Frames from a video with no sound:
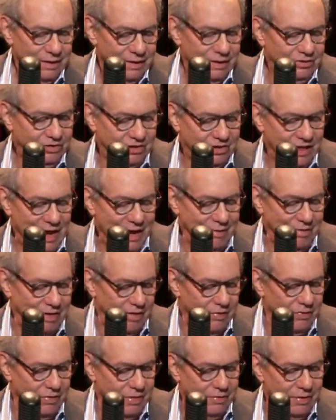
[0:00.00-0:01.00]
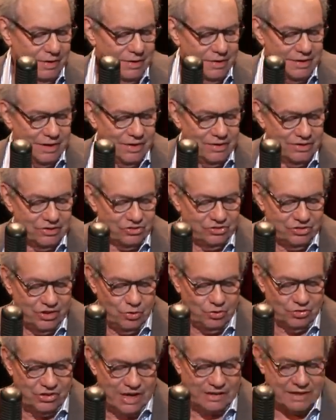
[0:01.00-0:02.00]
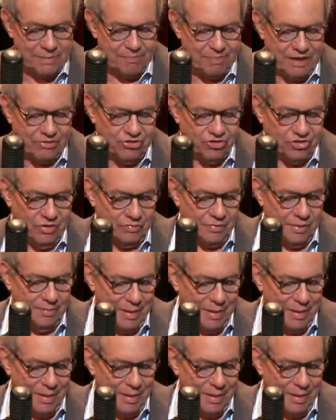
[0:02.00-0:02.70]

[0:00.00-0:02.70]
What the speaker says: It's time to see who's got the best shit.